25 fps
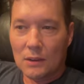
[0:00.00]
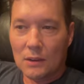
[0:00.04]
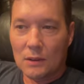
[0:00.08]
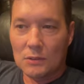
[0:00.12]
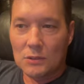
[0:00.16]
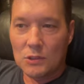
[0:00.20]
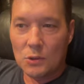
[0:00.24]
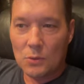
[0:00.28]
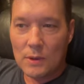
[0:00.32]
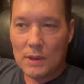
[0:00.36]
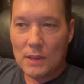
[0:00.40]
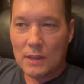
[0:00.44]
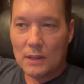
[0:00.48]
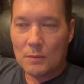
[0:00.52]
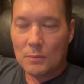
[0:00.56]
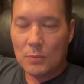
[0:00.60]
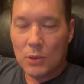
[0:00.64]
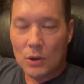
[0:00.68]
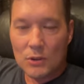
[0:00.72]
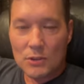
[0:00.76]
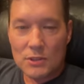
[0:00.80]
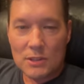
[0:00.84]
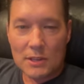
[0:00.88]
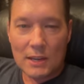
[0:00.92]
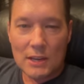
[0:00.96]
doing an
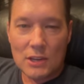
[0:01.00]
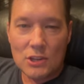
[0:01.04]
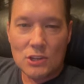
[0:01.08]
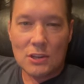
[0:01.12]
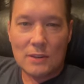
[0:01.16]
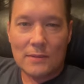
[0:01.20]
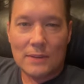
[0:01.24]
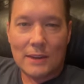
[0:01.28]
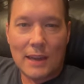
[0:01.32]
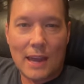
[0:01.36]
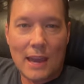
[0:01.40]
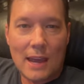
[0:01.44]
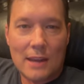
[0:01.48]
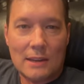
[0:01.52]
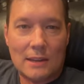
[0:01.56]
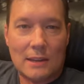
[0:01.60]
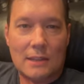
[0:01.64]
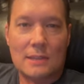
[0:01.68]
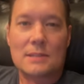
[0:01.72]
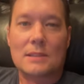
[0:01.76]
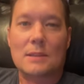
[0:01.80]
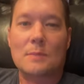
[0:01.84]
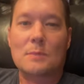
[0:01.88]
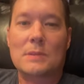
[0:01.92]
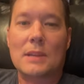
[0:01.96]
impersonation of a
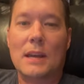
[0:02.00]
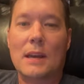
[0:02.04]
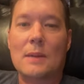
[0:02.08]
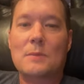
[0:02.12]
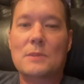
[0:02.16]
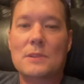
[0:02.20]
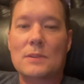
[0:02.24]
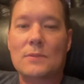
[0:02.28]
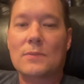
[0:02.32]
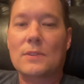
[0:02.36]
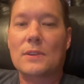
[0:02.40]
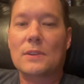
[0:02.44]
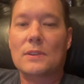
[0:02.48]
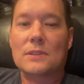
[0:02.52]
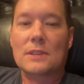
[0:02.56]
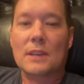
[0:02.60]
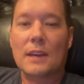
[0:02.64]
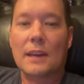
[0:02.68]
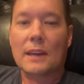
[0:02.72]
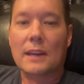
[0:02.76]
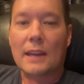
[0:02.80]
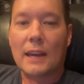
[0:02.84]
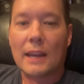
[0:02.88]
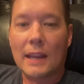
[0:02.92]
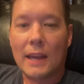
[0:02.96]
candidate sometimes it feels
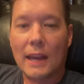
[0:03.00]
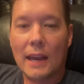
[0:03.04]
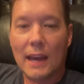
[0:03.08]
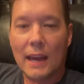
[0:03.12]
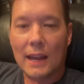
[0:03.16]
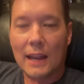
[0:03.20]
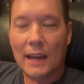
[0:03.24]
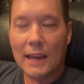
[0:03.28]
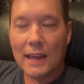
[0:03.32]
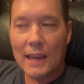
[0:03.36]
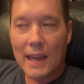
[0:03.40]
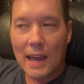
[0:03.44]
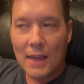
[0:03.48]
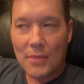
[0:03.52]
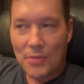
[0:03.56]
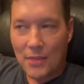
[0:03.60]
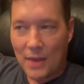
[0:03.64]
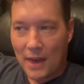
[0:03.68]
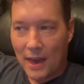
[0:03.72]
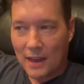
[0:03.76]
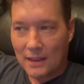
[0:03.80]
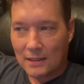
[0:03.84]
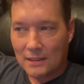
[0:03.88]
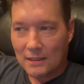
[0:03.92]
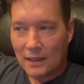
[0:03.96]
like and I, and I get
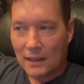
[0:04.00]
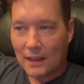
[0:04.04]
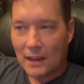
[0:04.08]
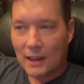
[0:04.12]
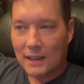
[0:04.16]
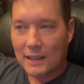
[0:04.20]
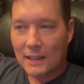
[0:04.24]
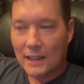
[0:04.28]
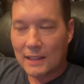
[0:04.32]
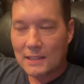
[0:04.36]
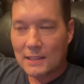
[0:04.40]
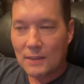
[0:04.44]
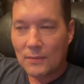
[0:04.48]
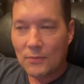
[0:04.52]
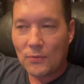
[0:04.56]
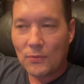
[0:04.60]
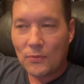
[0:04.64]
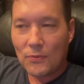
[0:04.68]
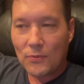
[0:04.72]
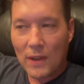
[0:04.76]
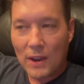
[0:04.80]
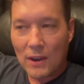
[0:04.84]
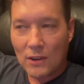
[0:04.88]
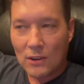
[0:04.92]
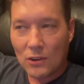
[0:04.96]
that I, that's a
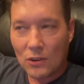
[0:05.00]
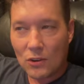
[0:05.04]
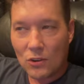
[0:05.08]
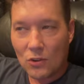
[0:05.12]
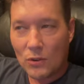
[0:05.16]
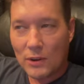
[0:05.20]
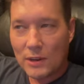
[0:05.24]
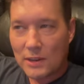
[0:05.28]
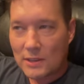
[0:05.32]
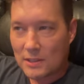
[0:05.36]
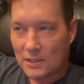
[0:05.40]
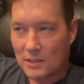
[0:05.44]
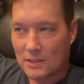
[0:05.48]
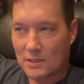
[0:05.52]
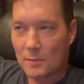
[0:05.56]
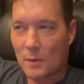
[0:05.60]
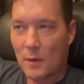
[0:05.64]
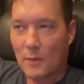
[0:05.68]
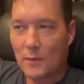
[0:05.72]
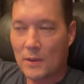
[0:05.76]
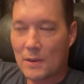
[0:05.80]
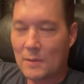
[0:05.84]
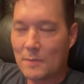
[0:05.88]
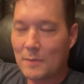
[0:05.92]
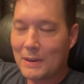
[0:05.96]
fair criticism
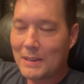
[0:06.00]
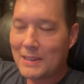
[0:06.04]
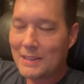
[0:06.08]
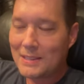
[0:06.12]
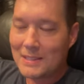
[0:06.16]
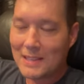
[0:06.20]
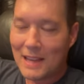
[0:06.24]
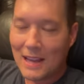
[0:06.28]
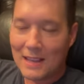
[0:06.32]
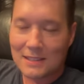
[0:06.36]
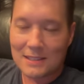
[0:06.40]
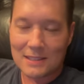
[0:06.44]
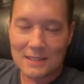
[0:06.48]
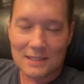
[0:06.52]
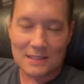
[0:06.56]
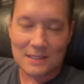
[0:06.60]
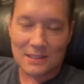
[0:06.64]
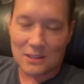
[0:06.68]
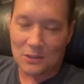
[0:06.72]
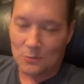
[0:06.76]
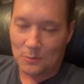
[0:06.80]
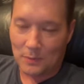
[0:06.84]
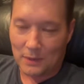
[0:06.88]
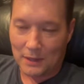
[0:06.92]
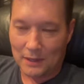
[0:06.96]
of him but he's not
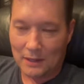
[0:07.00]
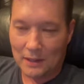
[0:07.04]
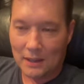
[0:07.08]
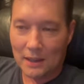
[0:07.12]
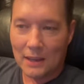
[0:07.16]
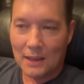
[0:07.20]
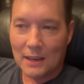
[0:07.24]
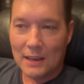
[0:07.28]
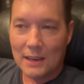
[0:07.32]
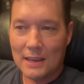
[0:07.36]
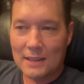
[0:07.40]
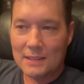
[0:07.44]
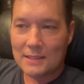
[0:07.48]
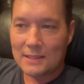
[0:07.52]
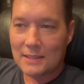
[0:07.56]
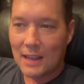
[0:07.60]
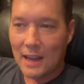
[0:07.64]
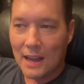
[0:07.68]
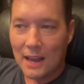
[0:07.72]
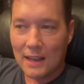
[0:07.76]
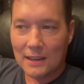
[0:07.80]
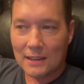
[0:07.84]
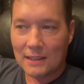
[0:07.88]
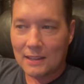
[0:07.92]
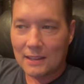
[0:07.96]
stupid he's
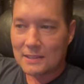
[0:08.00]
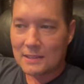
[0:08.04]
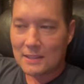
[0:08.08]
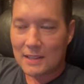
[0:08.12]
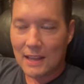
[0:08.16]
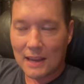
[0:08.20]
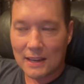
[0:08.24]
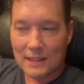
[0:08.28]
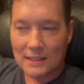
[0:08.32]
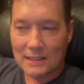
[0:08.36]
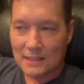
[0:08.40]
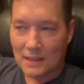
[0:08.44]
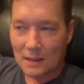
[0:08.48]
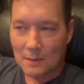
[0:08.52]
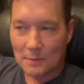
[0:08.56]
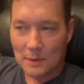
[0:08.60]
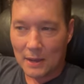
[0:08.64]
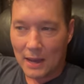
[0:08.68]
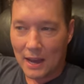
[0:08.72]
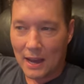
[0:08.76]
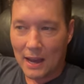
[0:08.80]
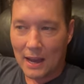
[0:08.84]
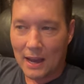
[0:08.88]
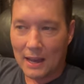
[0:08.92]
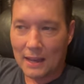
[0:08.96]
not he's not a dumb
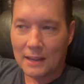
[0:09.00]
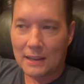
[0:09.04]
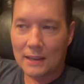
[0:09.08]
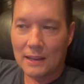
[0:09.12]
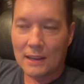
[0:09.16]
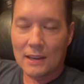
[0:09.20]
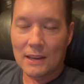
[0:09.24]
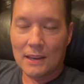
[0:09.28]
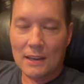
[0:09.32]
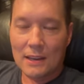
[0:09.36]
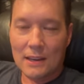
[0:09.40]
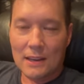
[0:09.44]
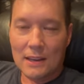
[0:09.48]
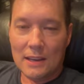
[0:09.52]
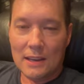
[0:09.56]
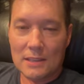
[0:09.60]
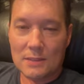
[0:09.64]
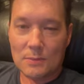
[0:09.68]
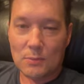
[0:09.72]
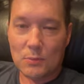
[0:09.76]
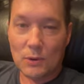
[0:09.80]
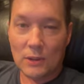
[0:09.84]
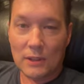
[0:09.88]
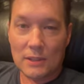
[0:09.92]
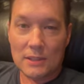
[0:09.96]
guy he's
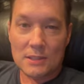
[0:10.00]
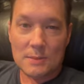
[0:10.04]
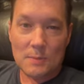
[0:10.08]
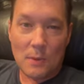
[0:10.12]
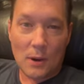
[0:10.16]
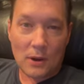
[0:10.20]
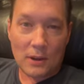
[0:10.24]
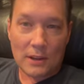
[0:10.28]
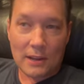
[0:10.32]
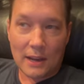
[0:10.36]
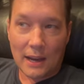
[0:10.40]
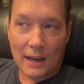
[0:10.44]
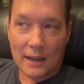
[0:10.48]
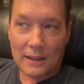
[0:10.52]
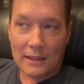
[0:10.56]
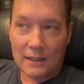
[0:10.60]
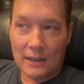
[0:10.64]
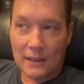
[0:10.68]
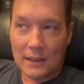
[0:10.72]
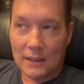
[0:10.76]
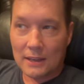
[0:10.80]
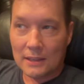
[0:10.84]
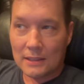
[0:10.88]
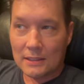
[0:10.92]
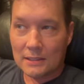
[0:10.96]
a really smart guy
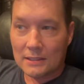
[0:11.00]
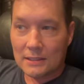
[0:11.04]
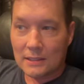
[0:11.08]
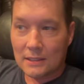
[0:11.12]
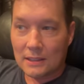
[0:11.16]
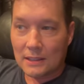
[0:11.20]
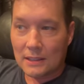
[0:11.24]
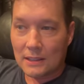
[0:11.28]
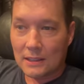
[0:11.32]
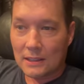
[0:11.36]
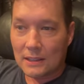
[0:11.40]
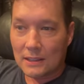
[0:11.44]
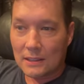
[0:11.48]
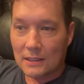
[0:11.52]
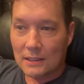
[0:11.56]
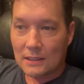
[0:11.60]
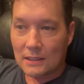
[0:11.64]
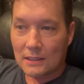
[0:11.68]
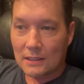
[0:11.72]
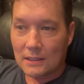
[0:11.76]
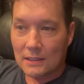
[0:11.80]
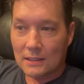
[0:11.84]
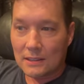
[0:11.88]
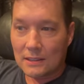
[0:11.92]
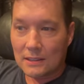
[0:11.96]
and
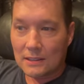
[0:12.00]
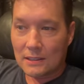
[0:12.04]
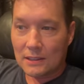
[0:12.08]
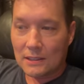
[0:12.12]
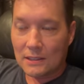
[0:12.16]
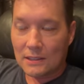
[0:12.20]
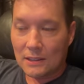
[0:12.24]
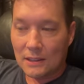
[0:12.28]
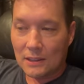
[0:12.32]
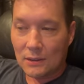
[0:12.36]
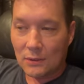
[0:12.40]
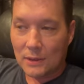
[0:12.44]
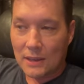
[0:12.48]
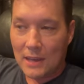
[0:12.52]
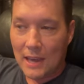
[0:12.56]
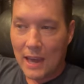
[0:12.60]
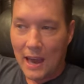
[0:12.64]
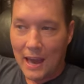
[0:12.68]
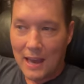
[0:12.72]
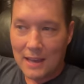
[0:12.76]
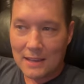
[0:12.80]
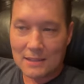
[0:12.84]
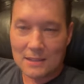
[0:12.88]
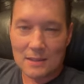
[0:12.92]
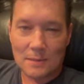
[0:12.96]
uh, you know he
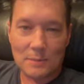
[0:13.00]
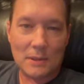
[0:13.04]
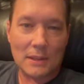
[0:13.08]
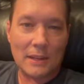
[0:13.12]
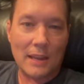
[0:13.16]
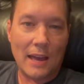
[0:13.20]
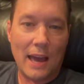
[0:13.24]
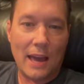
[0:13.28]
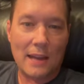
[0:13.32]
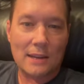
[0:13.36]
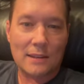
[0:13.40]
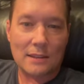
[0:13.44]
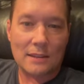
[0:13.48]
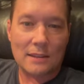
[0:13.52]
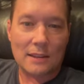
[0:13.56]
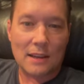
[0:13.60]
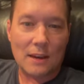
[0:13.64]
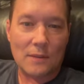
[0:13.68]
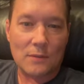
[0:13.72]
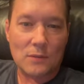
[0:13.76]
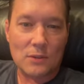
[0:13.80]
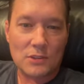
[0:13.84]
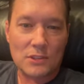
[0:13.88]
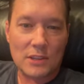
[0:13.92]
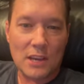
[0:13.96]
has something to add to the
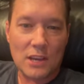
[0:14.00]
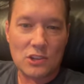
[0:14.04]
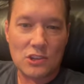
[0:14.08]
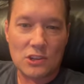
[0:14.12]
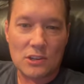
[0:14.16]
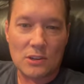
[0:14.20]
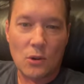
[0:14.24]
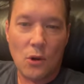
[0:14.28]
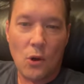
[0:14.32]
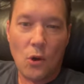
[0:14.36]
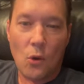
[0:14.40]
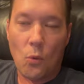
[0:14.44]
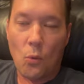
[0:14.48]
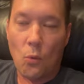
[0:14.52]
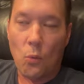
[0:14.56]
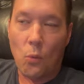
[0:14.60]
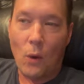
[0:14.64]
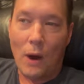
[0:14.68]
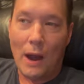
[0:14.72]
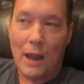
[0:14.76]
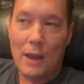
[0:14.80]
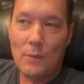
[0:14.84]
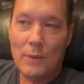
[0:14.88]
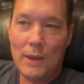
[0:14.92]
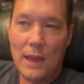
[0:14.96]
conversation
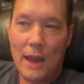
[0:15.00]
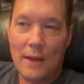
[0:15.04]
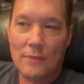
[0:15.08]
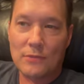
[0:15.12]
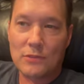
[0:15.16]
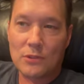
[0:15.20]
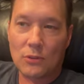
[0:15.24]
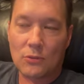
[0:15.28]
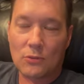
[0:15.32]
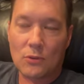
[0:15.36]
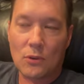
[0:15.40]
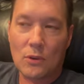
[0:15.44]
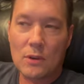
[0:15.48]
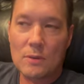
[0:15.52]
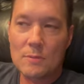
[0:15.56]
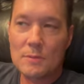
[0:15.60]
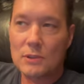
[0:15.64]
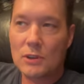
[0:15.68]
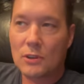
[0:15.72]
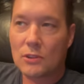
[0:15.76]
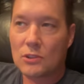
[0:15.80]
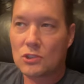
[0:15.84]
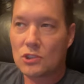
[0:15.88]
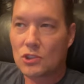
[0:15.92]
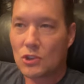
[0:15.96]
why we have to throw him
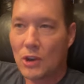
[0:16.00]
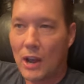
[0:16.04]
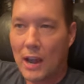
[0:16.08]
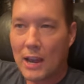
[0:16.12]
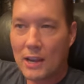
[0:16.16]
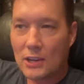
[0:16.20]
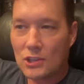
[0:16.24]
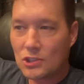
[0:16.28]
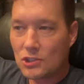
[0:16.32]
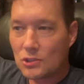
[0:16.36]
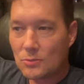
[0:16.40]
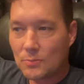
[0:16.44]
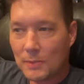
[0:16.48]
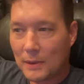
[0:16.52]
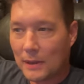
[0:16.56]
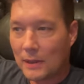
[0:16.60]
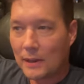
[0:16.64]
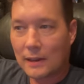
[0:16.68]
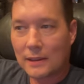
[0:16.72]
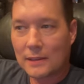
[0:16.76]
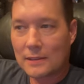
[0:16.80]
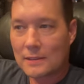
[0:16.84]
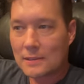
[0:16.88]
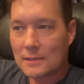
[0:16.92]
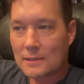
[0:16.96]
to the trash
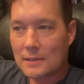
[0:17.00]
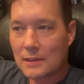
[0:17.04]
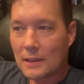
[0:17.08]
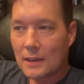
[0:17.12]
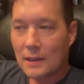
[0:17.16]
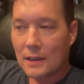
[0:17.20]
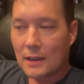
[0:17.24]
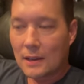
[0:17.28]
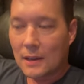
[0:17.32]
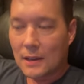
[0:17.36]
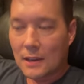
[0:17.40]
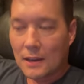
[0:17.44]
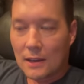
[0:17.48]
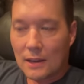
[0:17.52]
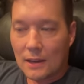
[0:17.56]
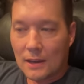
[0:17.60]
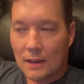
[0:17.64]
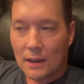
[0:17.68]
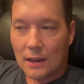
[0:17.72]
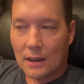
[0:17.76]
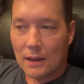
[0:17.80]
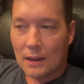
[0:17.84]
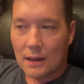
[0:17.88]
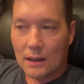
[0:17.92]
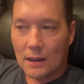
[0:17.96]
because
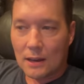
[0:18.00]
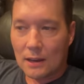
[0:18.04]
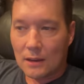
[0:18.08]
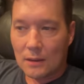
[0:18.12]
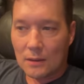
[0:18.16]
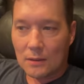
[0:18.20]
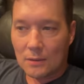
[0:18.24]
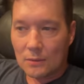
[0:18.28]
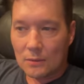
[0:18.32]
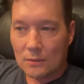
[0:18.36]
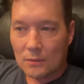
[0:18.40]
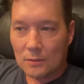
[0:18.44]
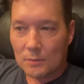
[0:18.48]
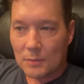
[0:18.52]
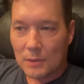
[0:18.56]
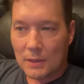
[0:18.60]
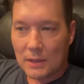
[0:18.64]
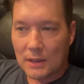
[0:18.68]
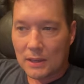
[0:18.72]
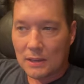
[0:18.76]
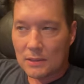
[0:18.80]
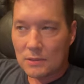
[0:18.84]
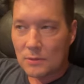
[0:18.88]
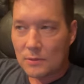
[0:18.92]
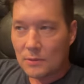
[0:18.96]
uh,
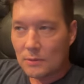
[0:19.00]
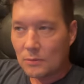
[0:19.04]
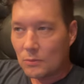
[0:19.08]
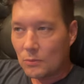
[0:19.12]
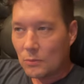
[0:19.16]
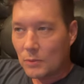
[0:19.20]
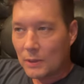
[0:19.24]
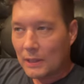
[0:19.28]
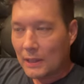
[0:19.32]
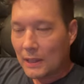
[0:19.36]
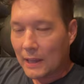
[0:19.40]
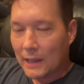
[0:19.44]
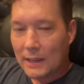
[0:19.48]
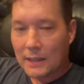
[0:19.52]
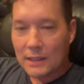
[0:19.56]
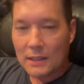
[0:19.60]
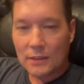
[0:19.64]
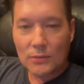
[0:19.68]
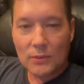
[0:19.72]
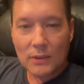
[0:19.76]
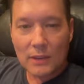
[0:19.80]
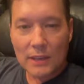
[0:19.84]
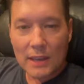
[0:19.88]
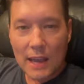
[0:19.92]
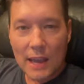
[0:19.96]
because we, we like a
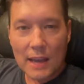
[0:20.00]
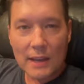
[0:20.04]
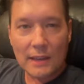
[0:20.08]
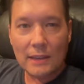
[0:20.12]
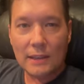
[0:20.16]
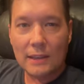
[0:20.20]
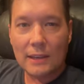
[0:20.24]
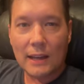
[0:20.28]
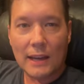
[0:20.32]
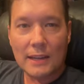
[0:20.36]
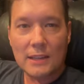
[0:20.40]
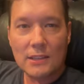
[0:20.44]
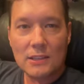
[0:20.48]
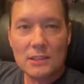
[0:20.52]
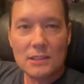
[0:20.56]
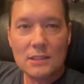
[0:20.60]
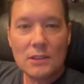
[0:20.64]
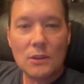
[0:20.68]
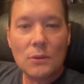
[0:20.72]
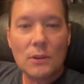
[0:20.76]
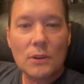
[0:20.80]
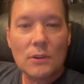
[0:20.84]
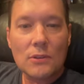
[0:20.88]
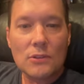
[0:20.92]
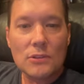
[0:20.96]
different candidate I just
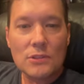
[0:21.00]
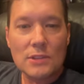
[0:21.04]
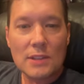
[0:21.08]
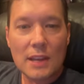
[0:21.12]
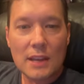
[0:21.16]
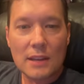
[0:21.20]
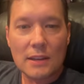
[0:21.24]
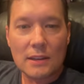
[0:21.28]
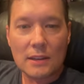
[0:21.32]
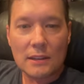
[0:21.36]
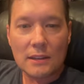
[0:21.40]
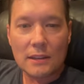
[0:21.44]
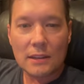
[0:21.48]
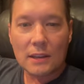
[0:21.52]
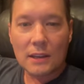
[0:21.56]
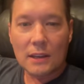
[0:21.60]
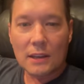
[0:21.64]
don't understand it